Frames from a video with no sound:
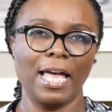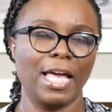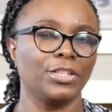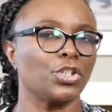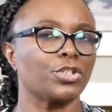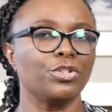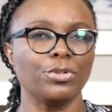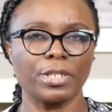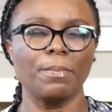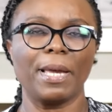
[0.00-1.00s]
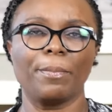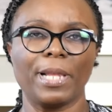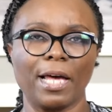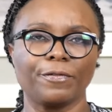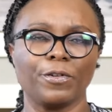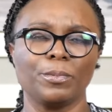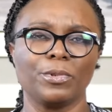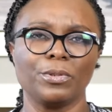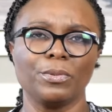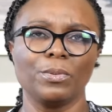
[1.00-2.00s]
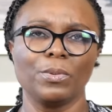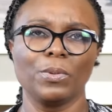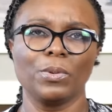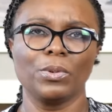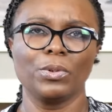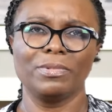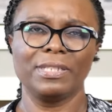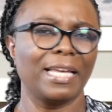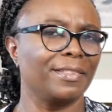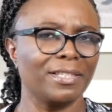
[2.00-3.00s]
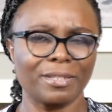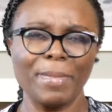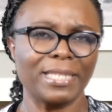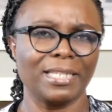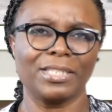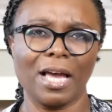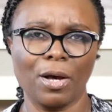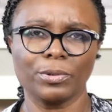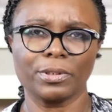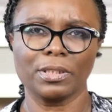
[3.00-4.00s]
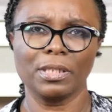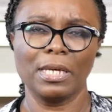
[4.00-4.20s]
and just using my platform to get this message out.